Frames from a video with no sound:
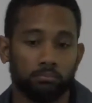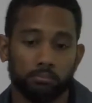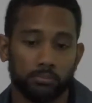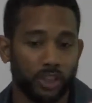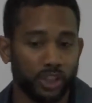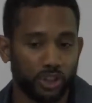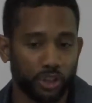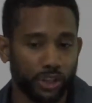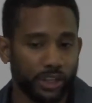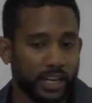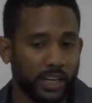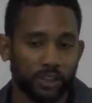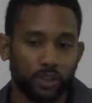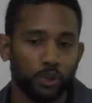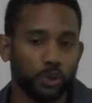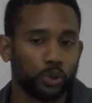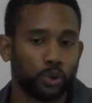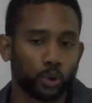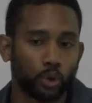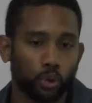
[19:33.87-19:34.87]
The tree that
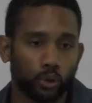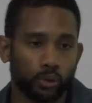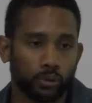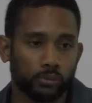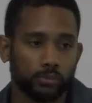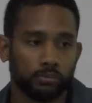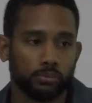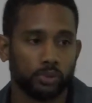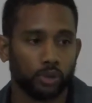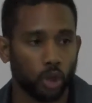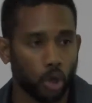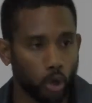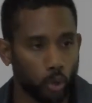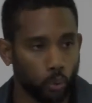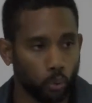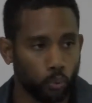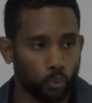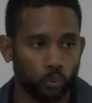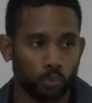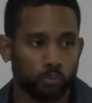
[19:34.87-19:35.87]
you draw
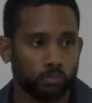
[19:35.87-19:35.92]
now